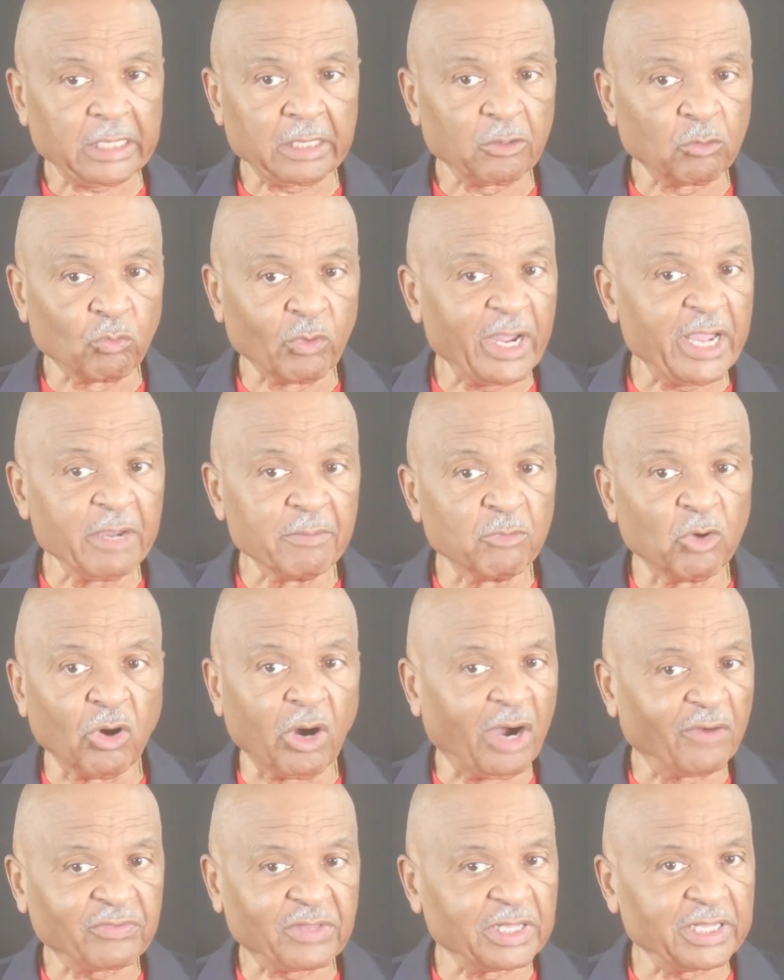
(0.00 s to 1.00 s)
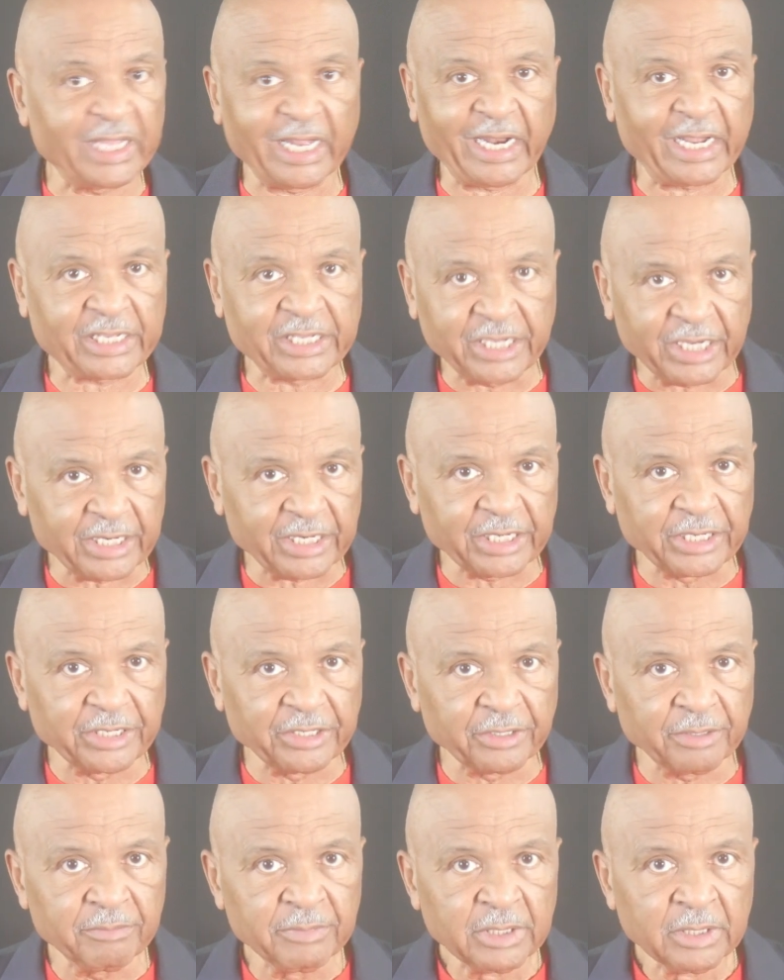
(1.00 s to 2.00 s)
way more often than I care to
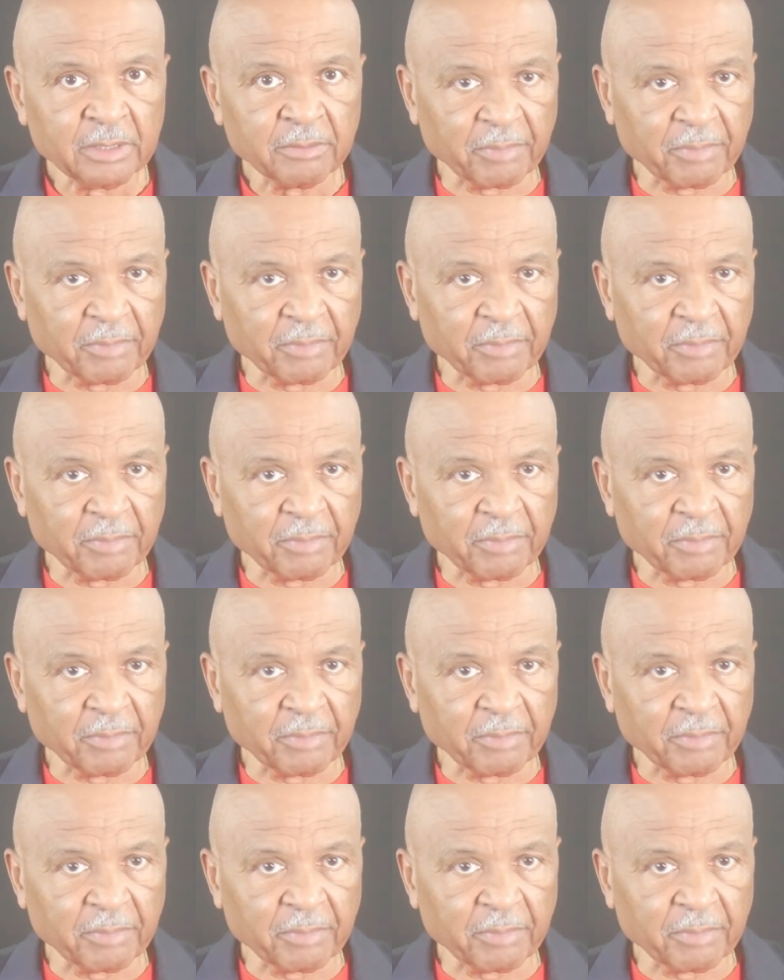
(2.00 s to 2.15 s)
hear,